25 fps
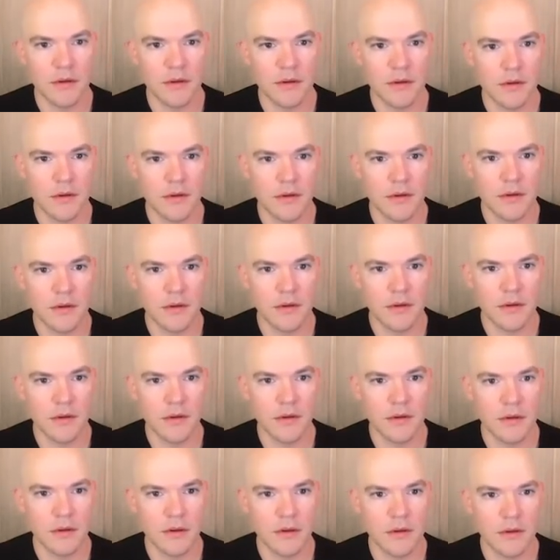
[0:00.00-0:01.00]

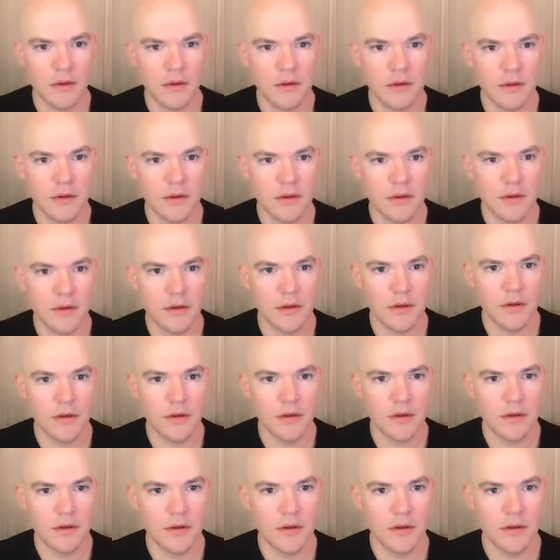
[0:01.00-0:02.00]

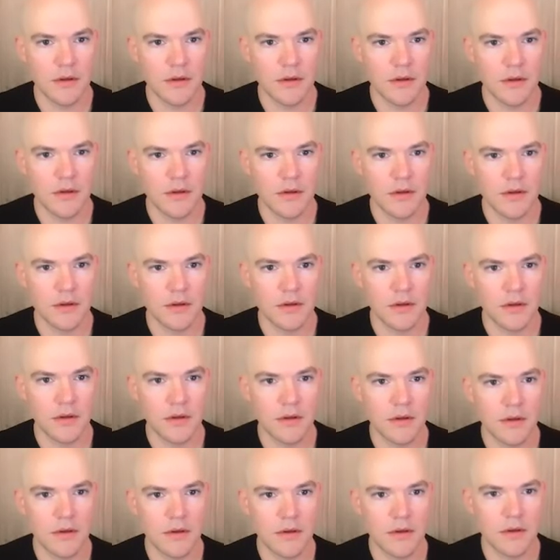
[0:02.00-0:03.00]

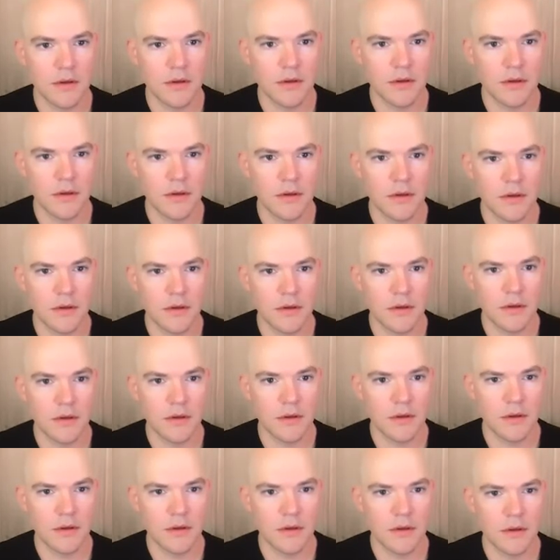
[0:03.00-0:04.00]

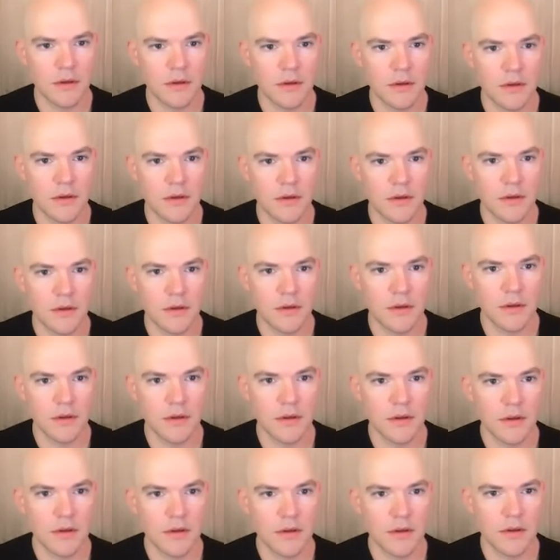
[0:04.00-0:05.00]

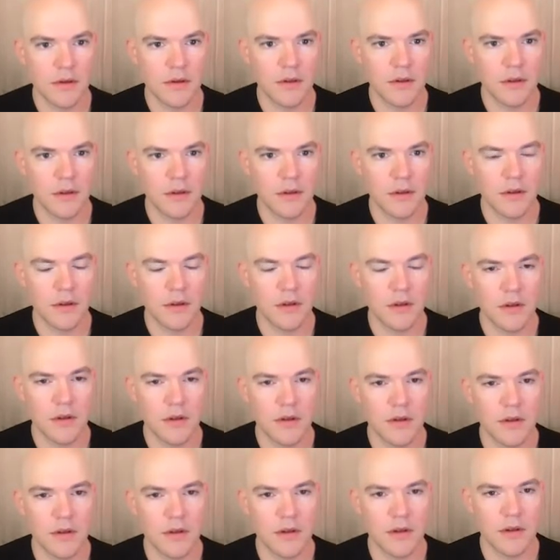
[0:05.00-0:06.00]

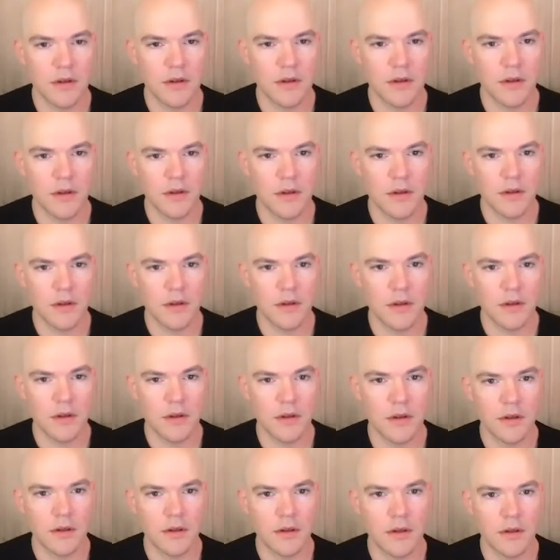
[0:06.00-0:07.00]

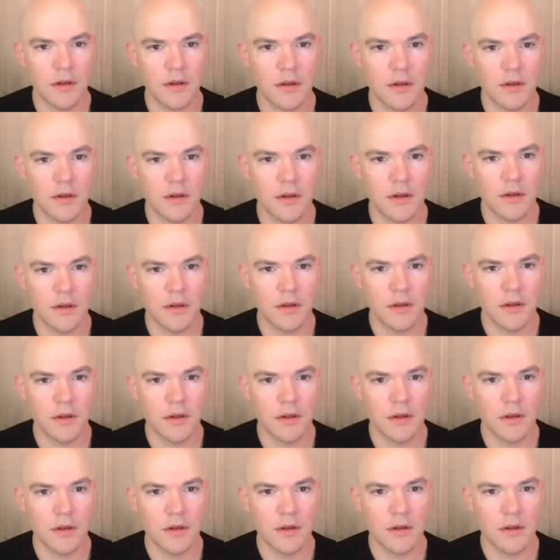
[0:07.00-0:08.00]
No words are spoken by the person on screen.